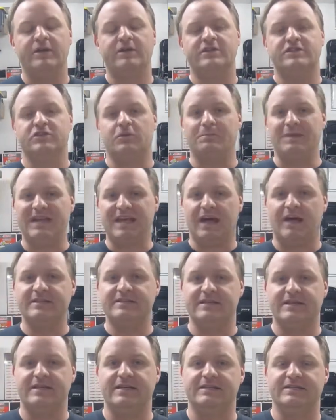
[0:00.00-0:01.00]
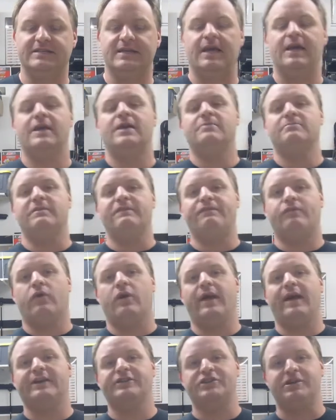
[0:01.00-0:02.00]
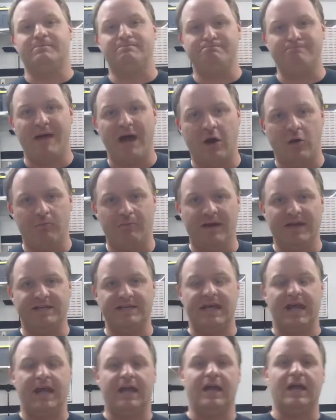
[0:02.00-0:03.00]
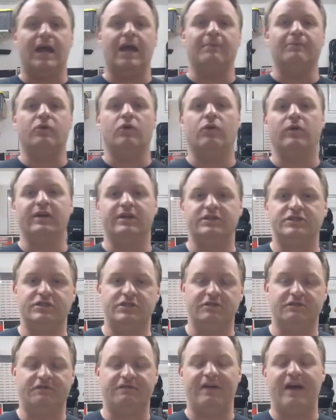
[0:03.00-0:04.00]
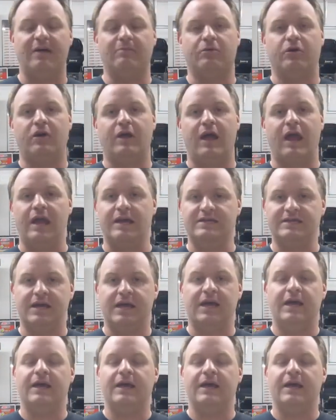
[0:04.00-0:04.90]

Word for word: So because of this, before I actually mount my tank, I'm going to fabricate